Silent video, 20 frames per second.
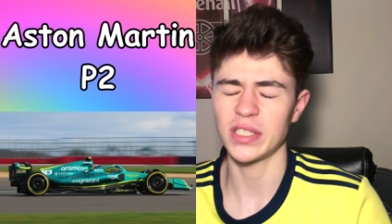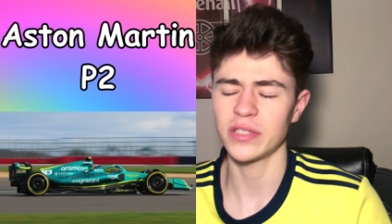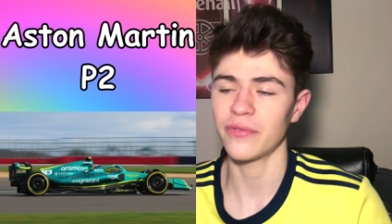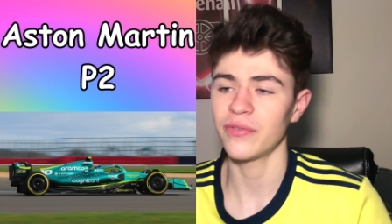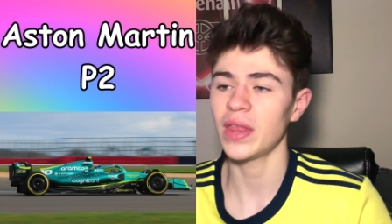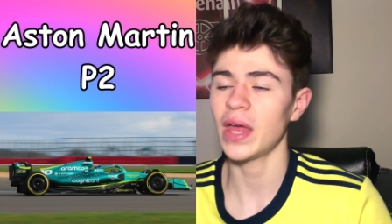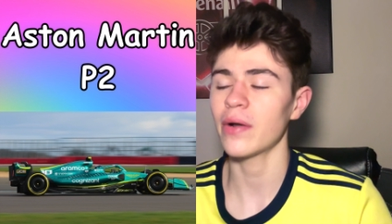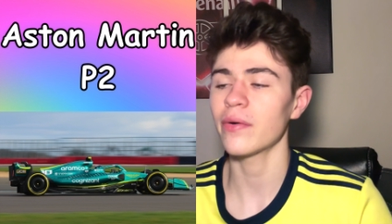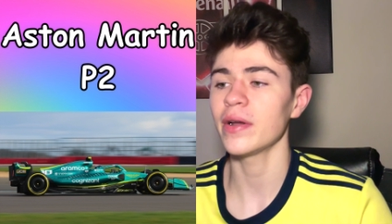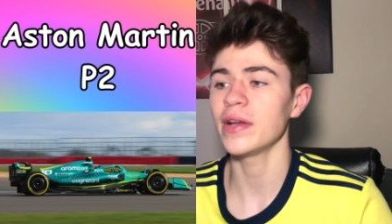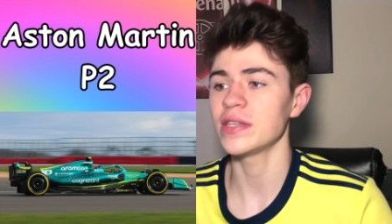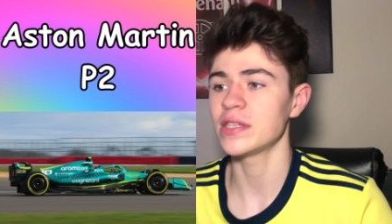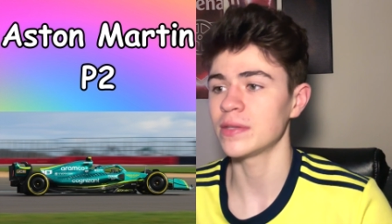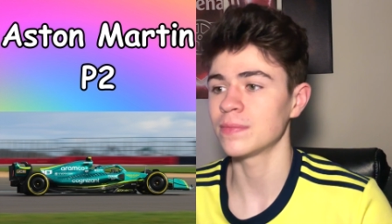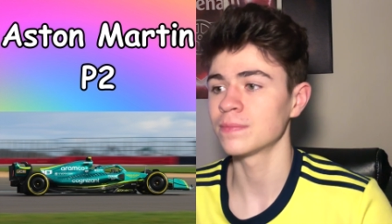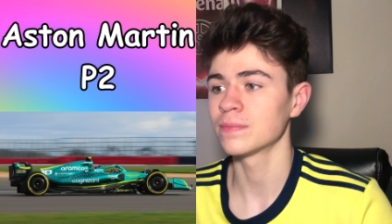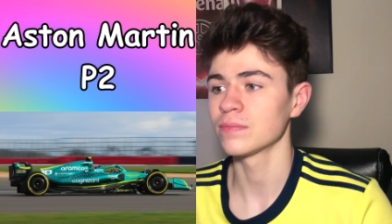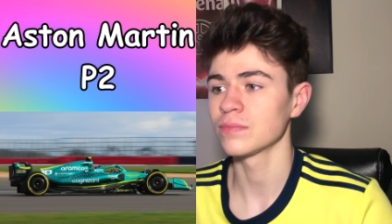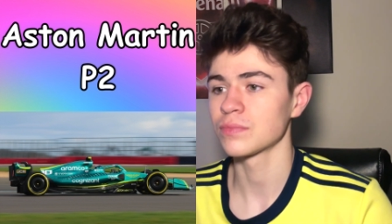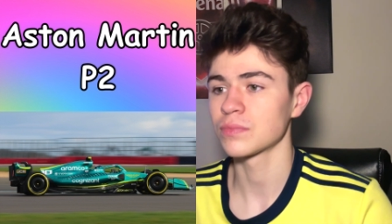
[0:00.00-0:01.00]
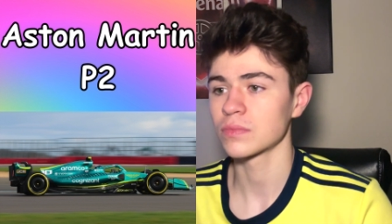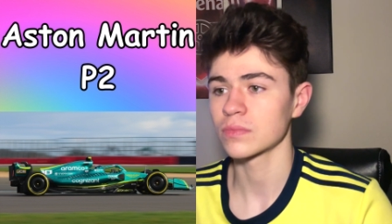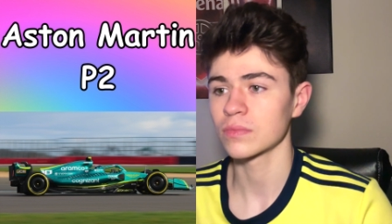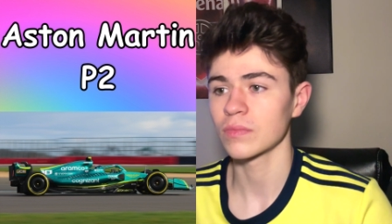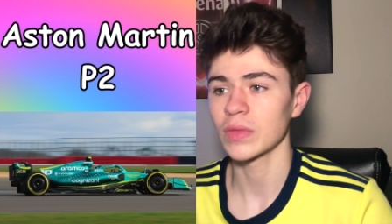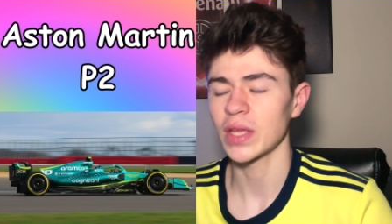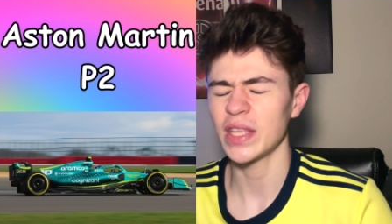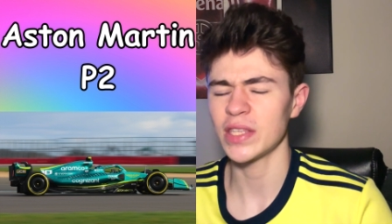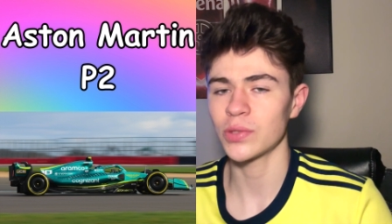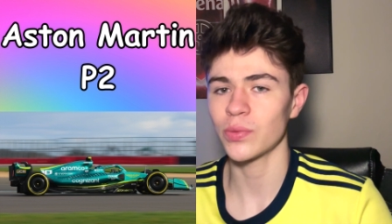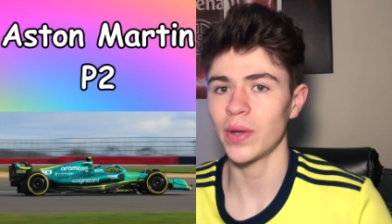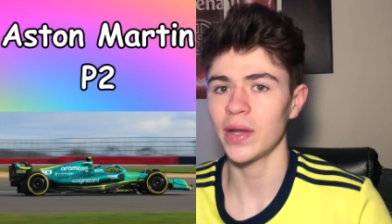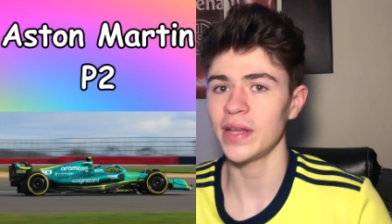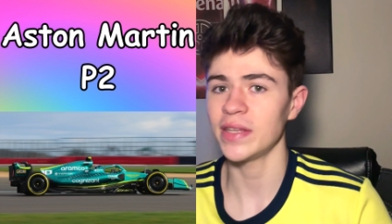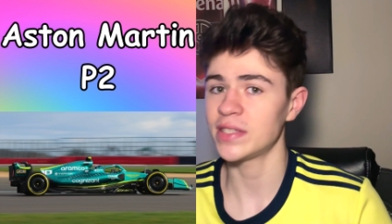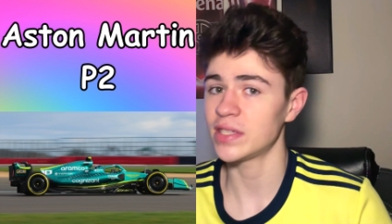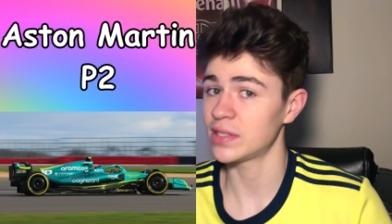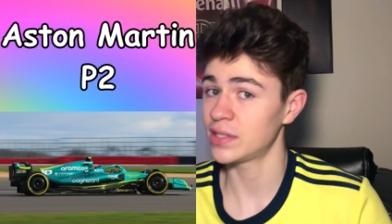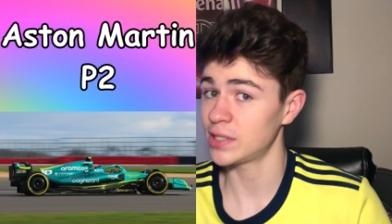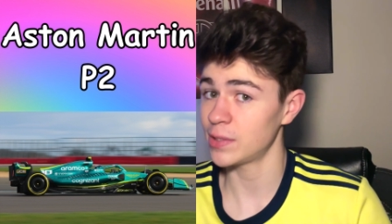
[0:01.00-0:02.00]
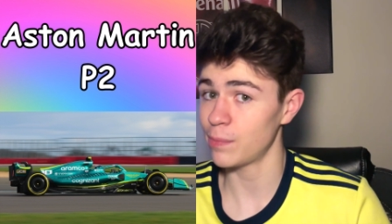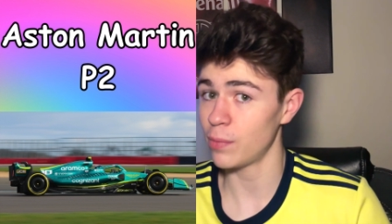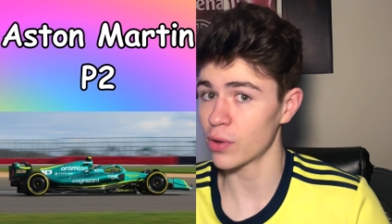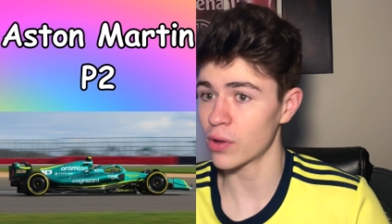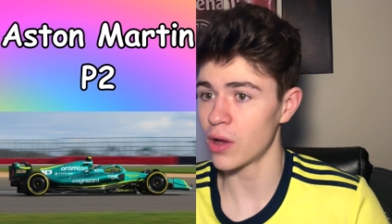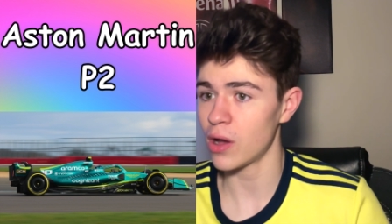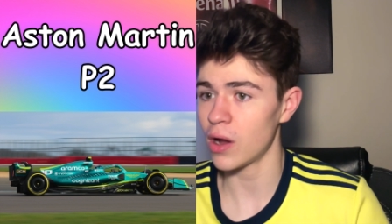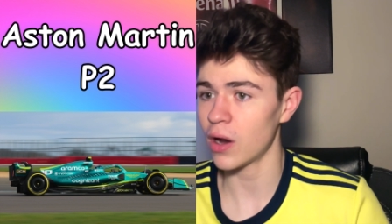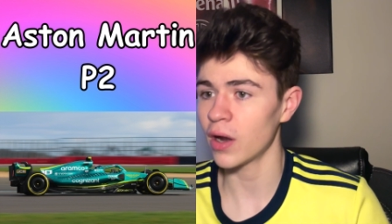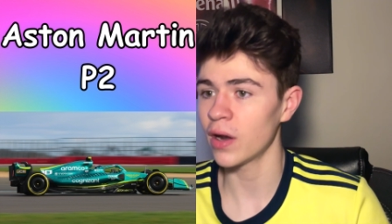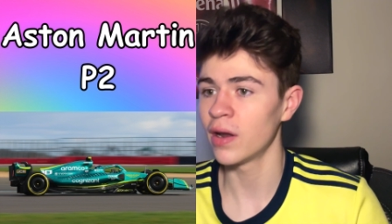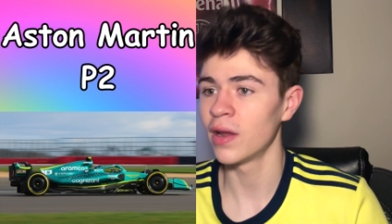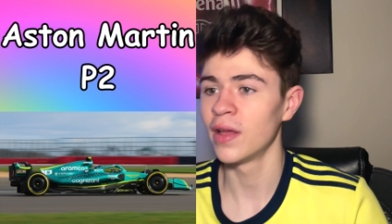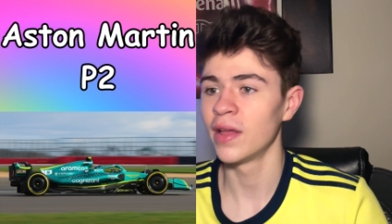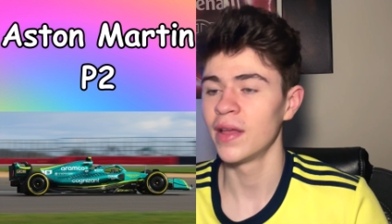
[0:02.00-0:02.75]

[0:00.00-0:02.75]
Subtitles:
So for that reason, this one, it's a simple car.